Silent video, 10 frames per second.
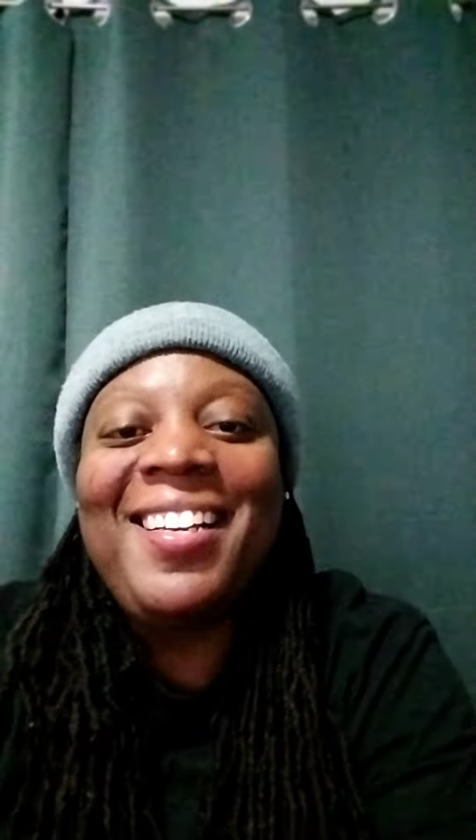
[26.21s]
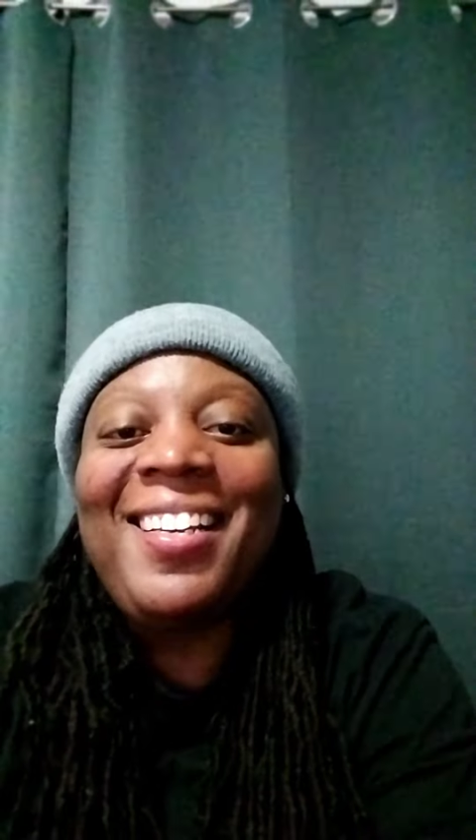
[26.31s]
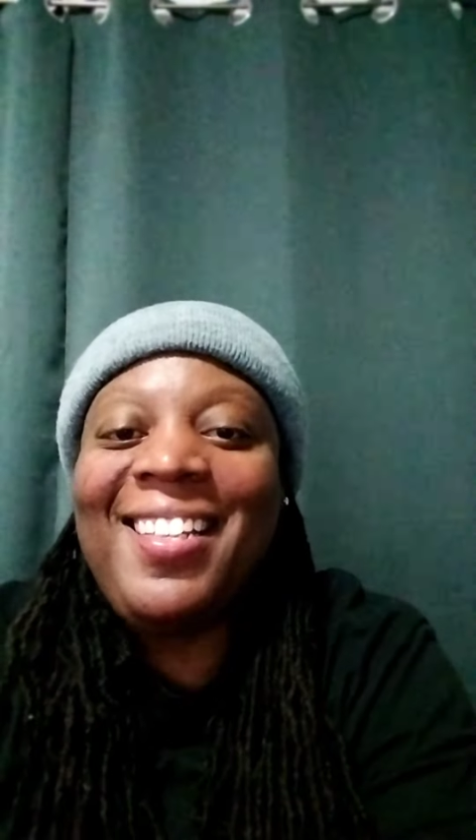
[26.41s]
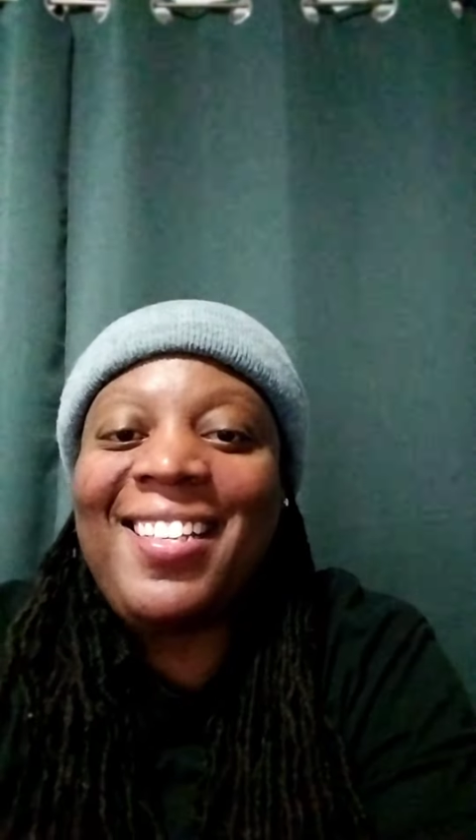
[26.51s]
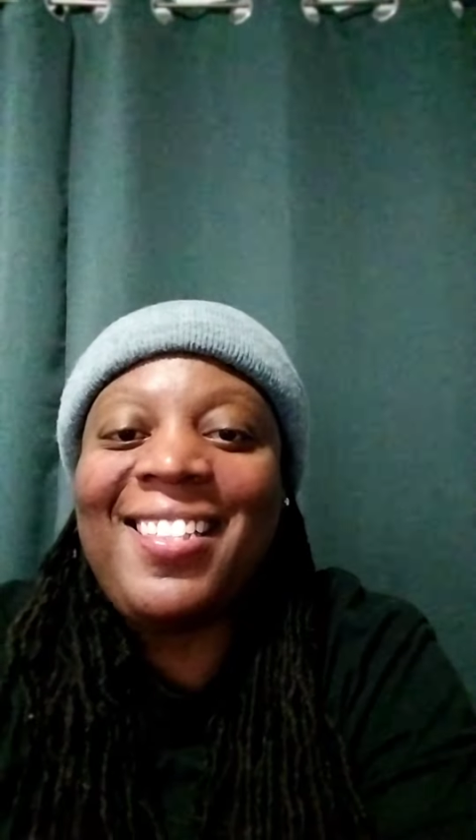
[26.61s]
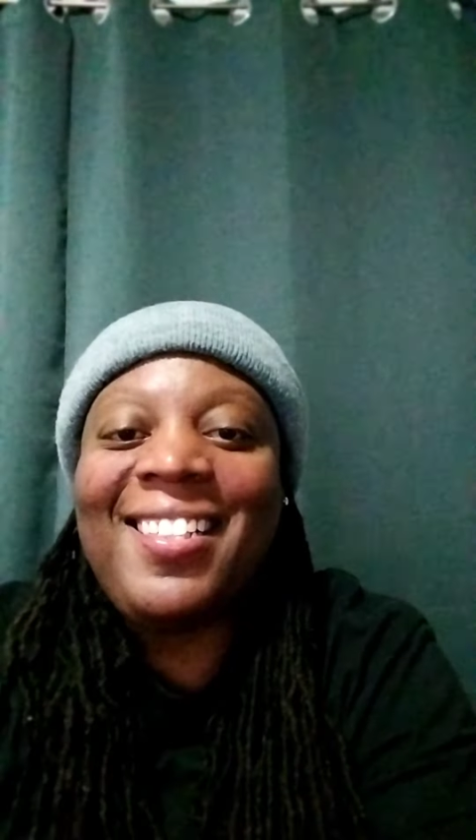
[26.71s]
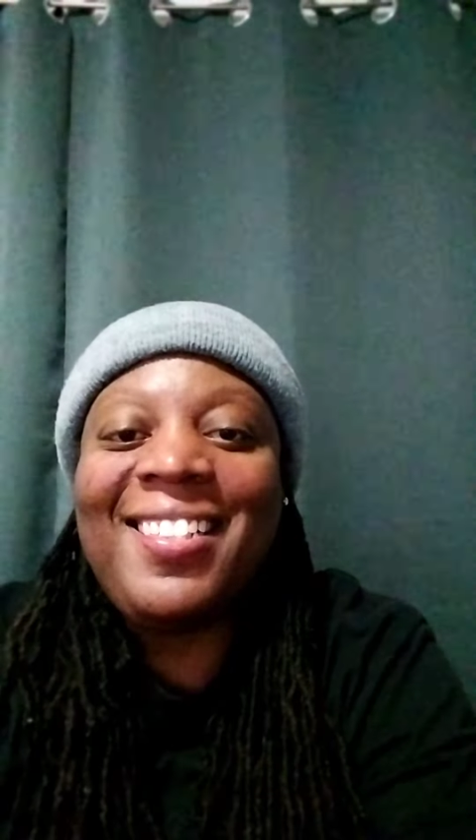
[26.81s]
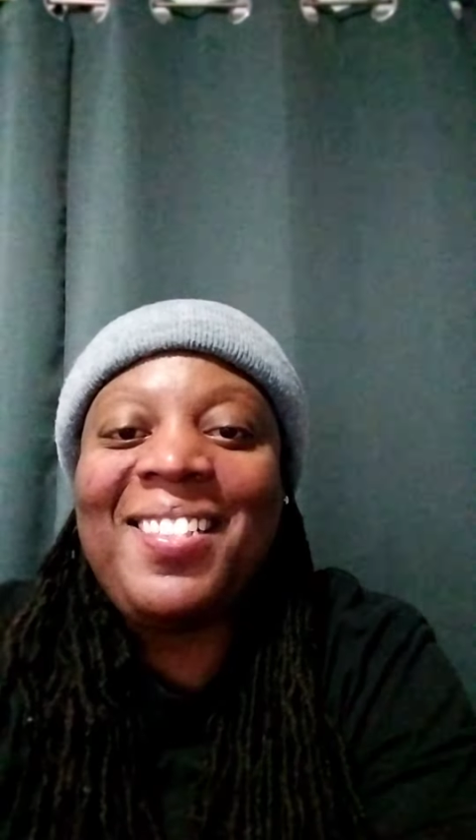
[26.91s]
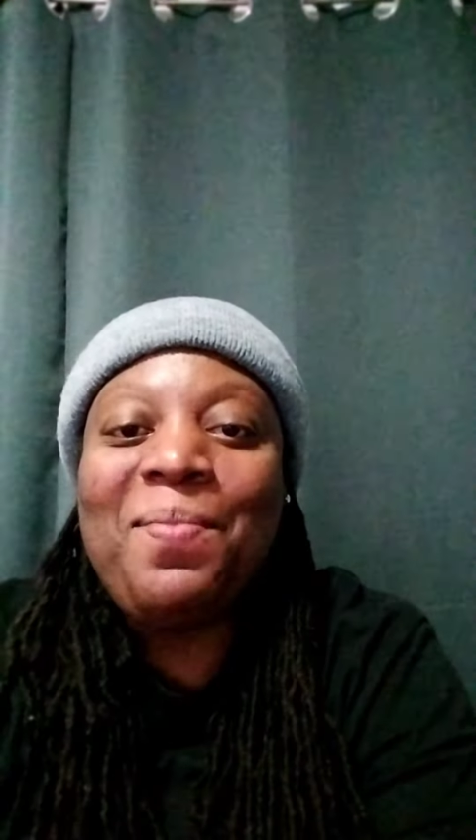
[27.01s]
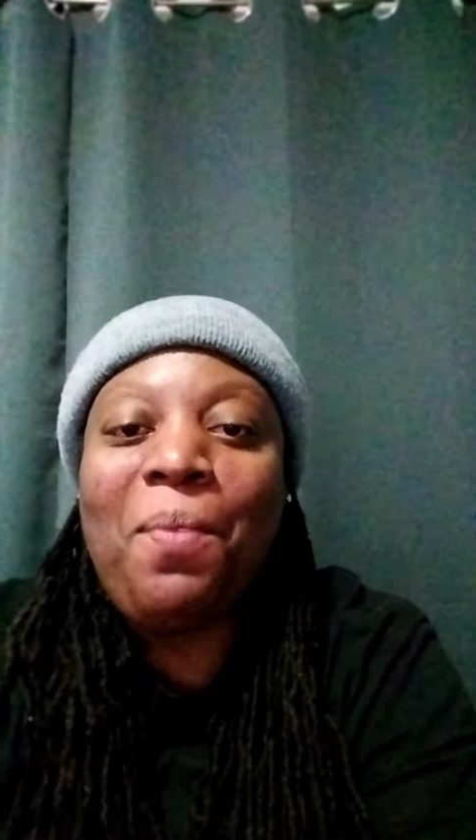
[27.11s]
listen,
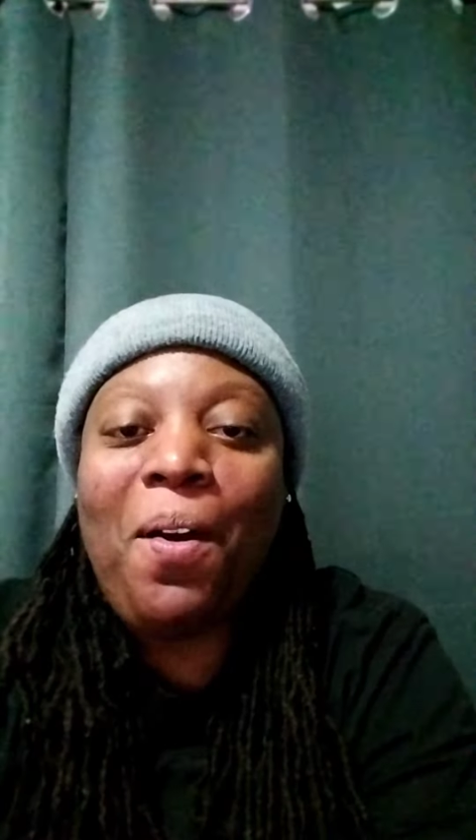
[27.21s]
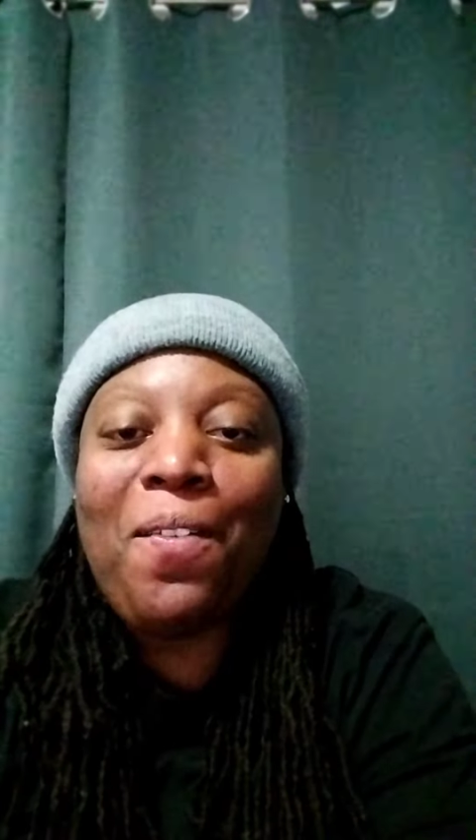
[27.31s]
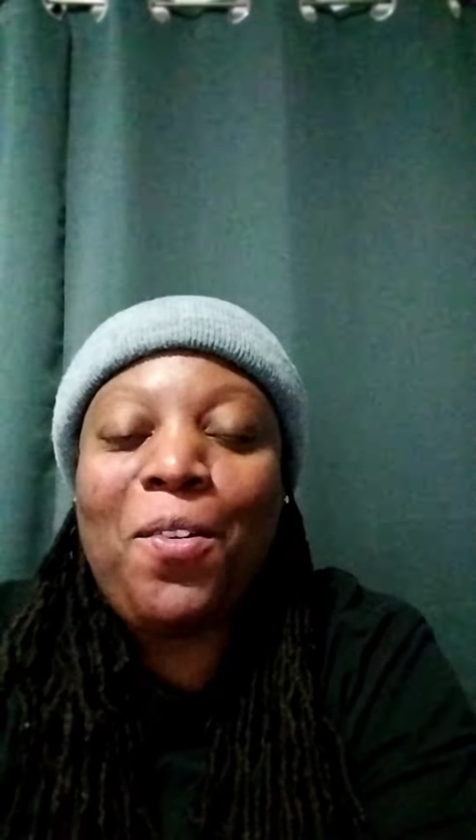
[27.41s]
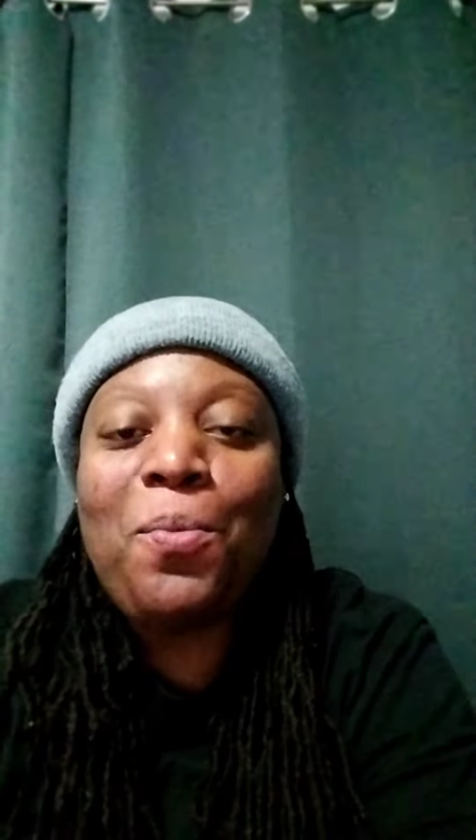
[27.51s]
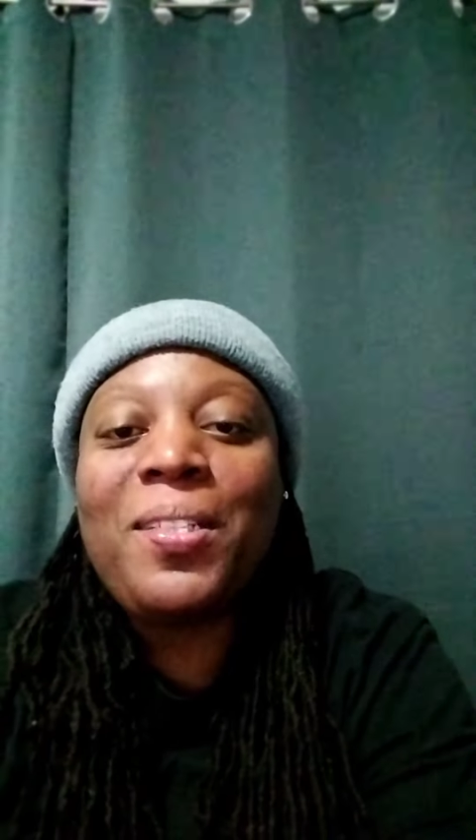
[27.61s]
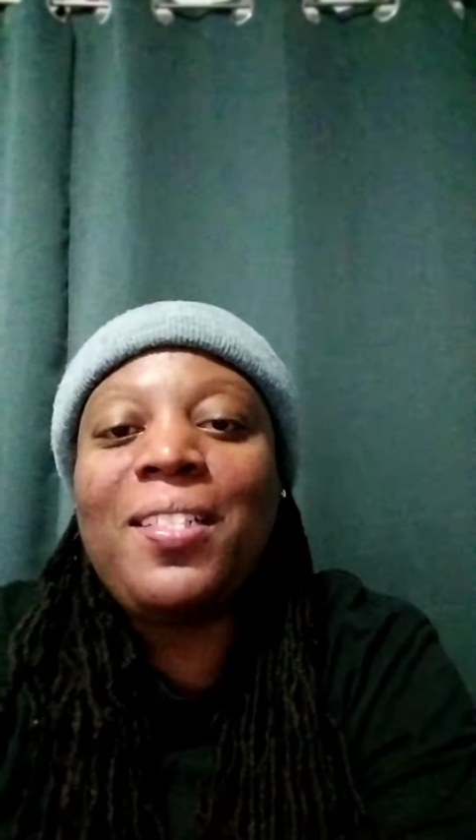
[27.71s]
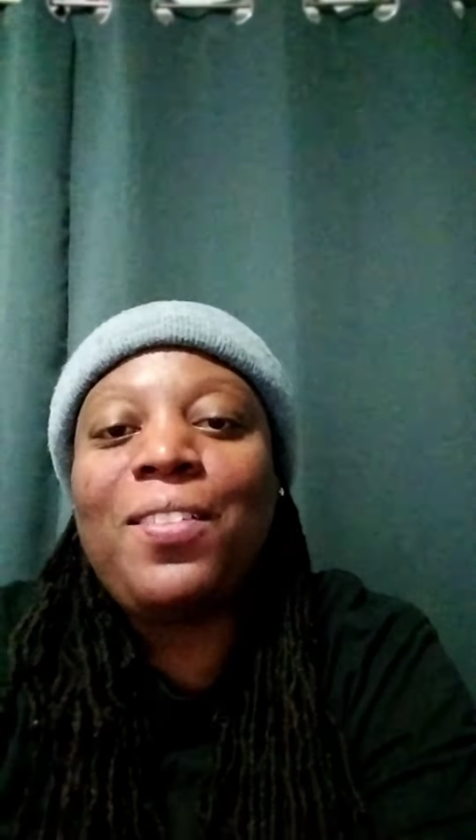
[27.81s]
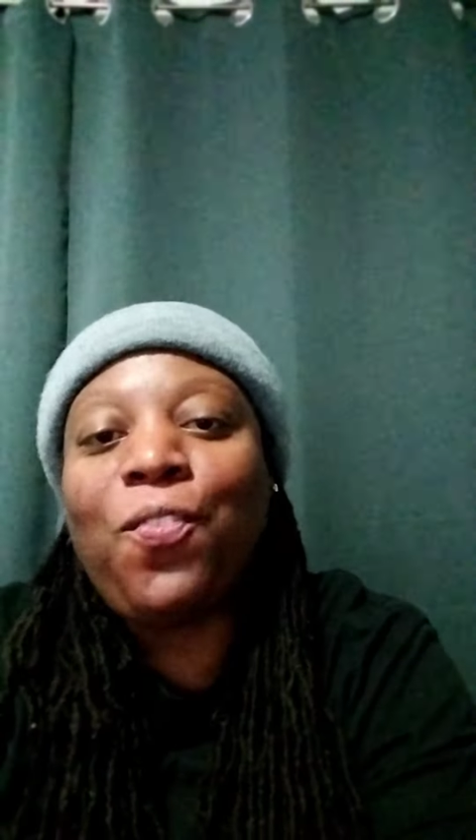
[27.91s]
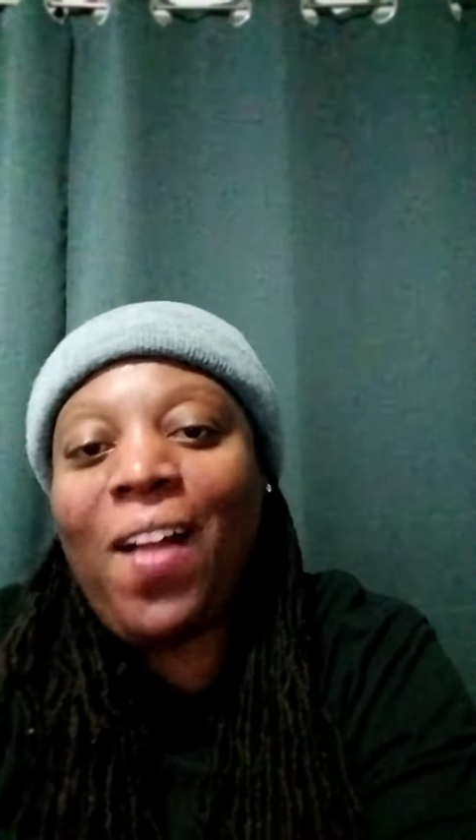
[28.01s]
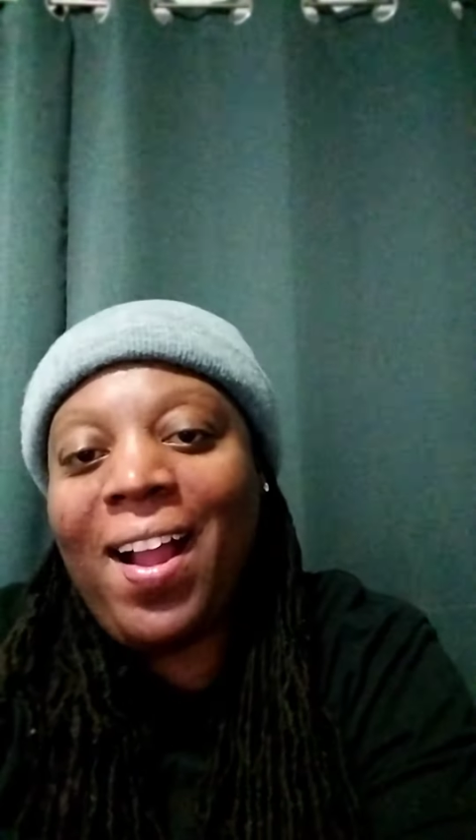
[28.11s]
tomorrow, which is
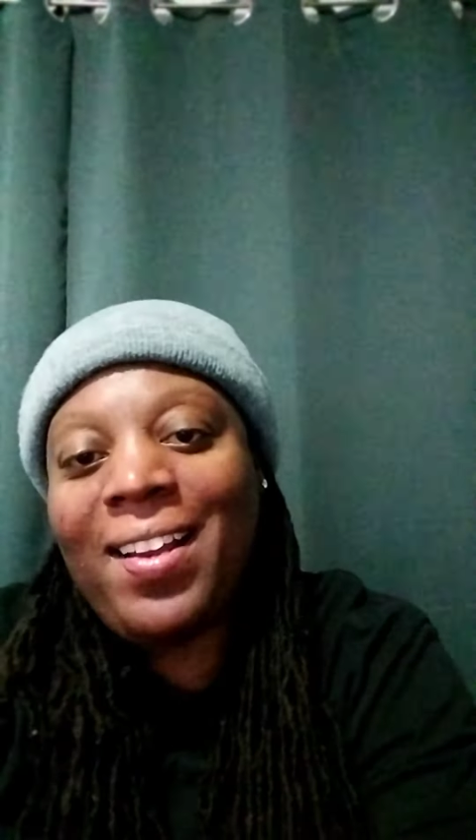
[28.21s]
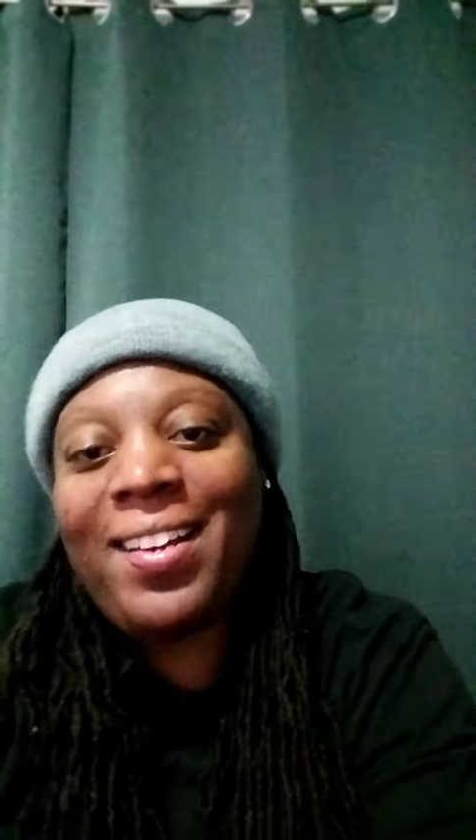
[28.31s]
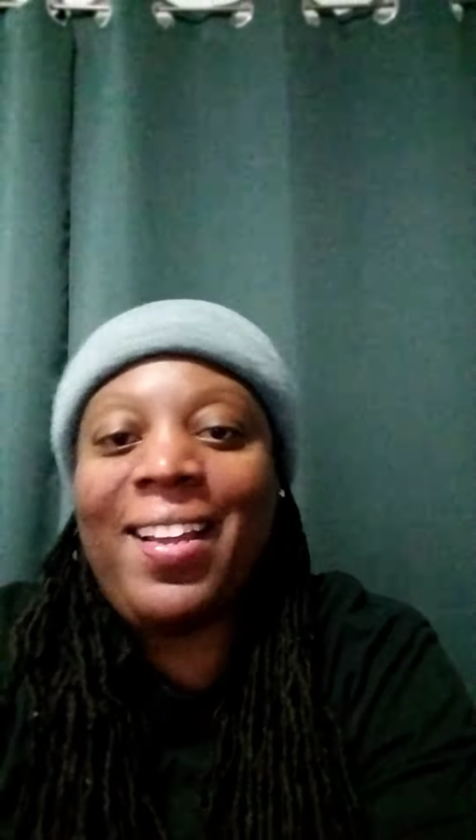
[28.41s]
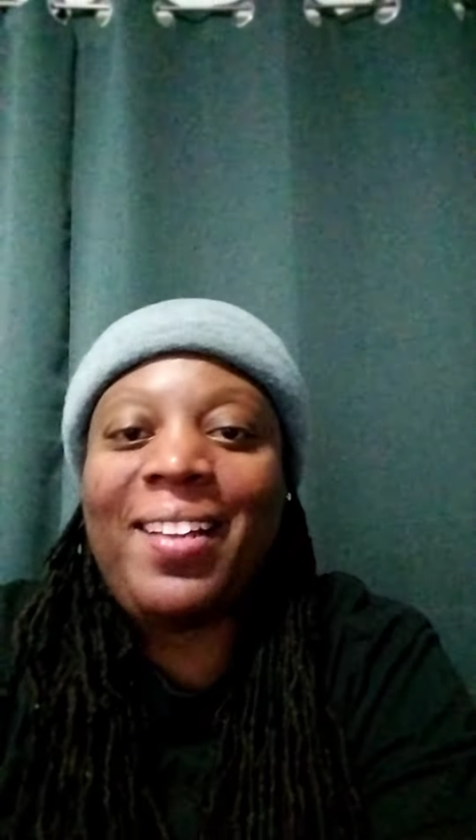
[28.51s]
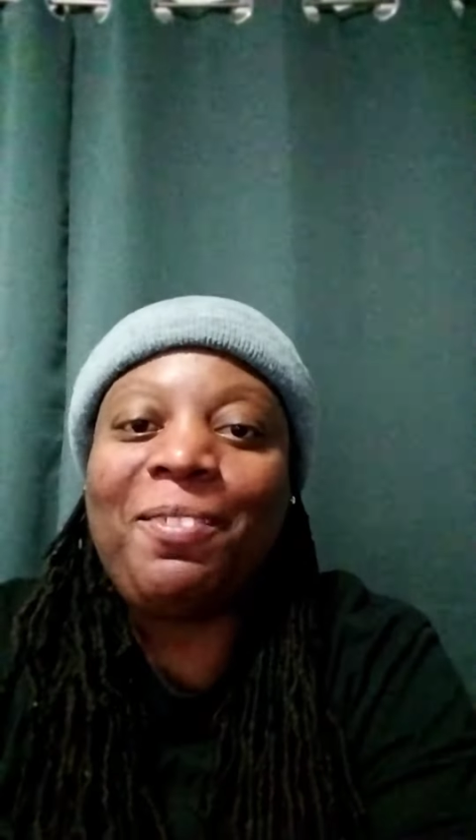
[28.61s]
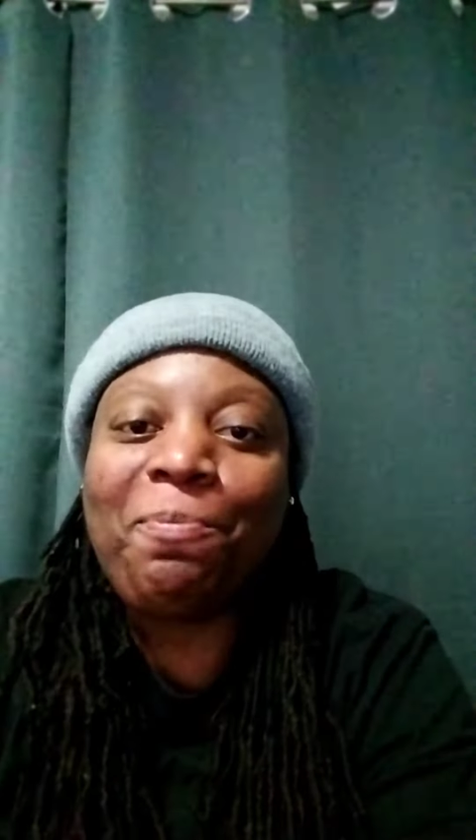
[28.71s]
Friday,